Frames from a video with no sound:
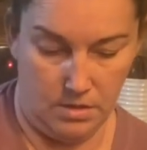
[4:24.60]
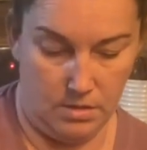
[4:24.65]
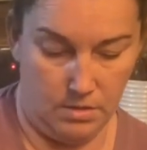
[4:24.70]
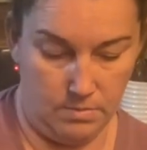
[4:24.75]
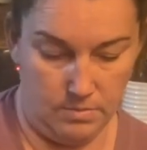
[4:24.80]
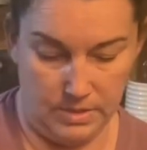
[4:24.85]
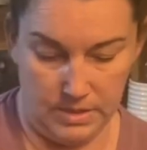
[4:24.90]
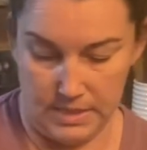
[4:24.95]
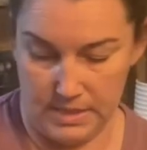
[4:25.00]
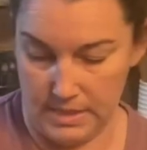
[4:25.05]

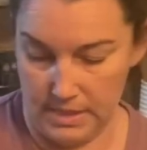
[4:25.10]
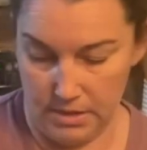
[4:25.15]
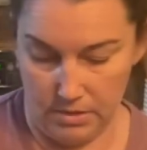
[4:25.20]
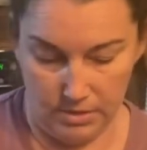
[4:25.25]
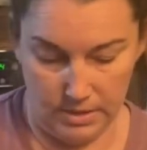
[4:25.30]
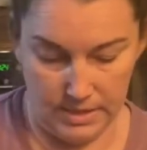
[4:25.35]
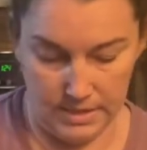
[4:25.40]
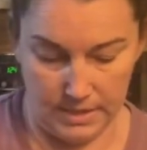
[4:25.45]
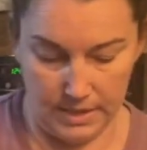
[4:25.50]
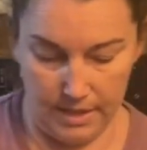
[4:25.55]
but still
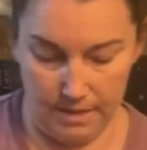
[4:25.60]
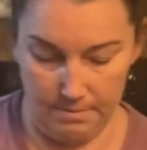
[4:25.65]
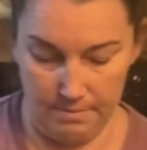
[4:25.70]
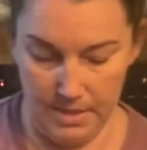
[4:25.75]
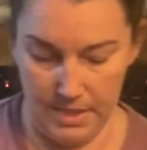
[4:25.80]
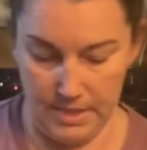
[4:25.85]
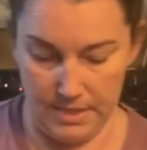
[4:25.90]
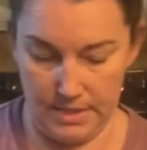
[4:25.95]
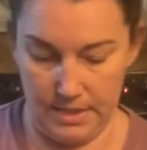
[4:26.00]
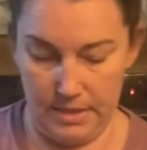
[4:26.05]
gets kind of
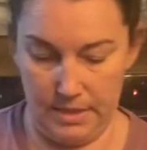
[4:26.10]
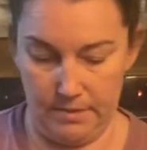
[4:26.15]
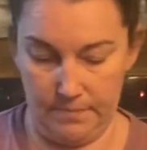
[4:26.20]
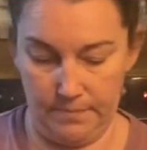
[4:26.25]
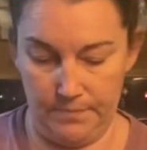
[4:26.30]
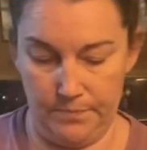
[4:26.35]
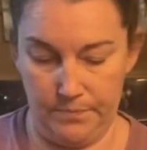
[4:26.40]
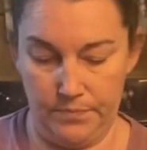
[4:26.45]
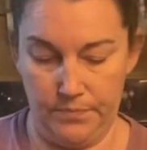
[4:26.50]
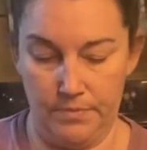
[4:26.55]
messy.
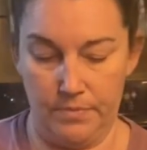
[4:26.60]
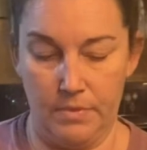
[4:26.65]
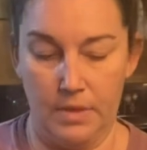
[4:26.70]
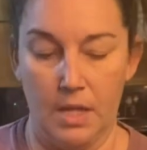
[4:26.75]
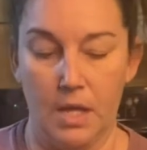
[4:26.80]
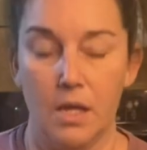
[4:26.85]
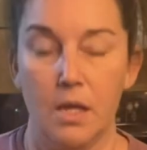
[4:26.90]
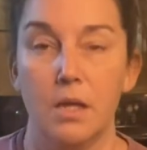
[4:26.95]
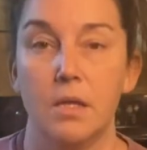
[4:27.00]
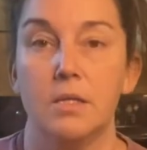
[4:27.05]

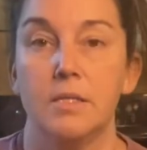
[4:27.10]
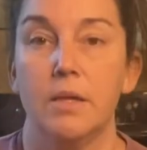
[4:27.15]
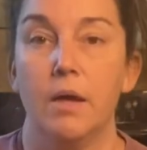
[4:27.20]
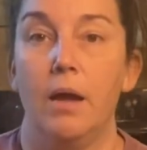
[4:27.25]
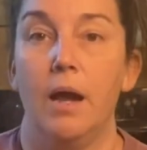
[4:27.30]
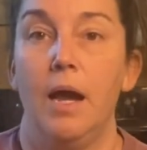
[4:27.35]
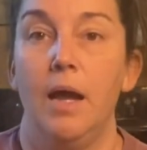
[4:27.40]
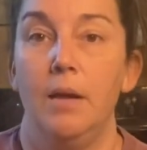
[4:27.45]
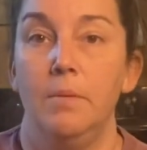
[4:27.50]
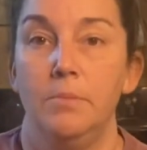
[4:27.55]
So
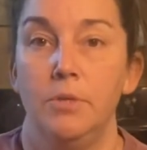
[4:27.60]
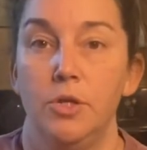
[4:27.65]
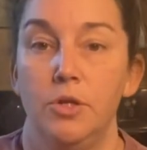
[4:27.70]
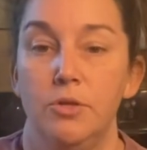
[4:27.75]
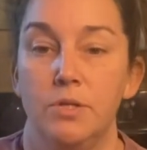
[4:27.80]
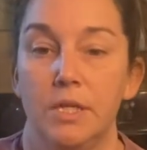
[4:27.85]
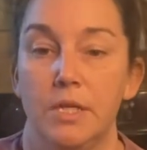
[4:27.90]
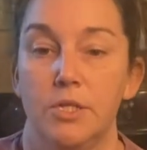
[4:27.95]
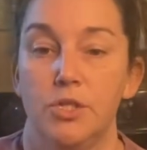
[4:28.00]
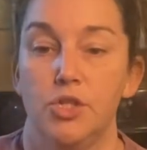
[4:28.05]
I'm
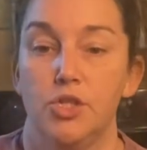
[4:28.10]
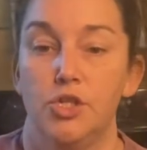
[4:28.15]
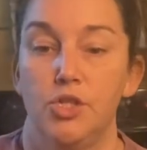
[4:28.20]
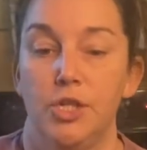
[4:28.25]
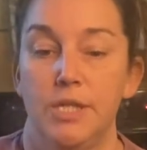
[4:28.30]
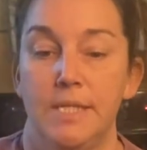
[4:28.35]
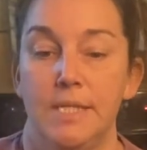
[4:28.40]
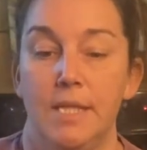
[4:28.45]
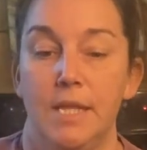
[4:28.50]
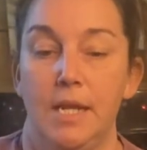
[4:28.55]
using
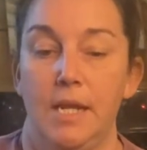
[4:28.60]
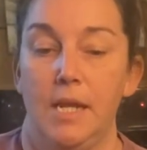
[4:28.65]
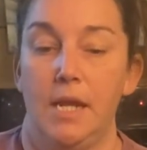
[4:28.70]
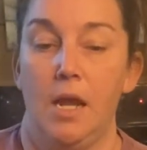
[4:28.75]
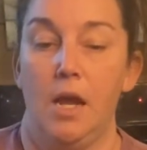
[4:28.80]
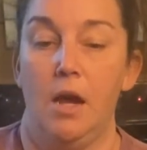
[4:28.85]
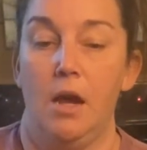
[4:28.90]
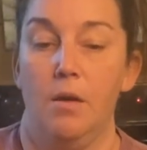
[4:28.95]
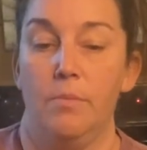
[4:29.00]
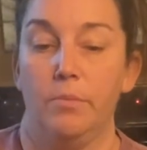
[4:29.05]
just the
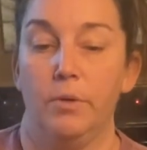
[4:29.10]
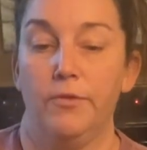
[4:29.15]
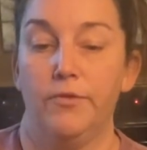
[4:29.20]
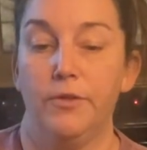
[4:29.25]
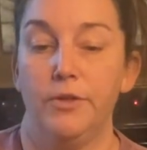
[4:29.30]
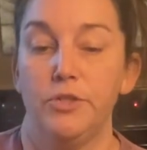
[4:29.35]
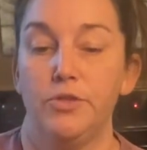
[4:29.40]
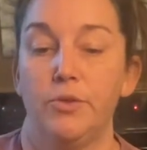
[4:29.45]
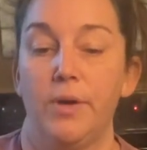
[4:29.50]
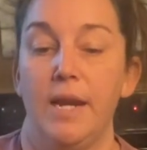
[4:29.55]

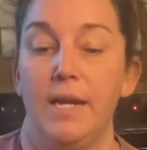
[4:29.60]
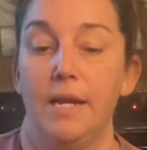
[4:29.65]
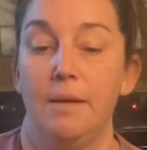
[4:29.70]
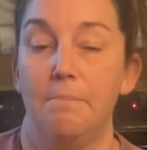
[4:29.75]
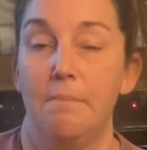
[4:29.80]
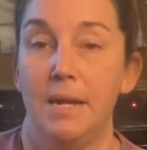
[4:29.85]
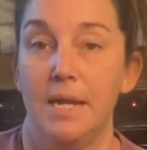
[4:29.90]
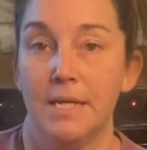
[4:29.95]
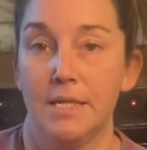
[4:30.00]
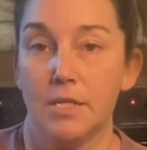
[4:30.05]
refrigerated
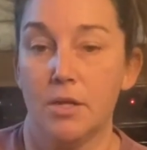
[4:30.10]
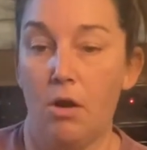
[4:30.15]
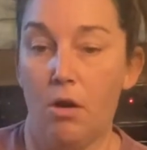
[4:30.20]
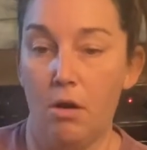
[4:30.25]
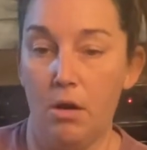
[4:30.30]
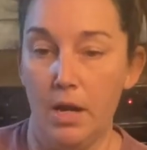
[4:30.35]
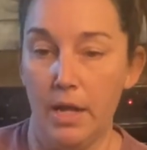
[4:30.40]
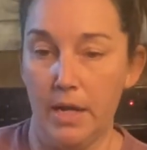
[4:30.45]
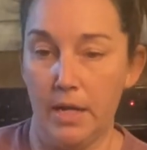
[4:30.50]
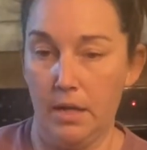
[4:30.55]
minced
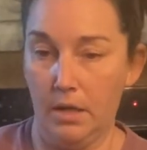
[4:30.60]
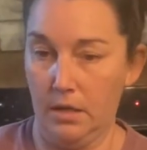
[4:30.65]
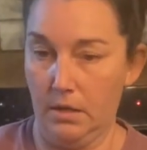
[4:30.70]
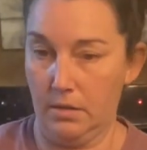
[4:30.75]
garlic.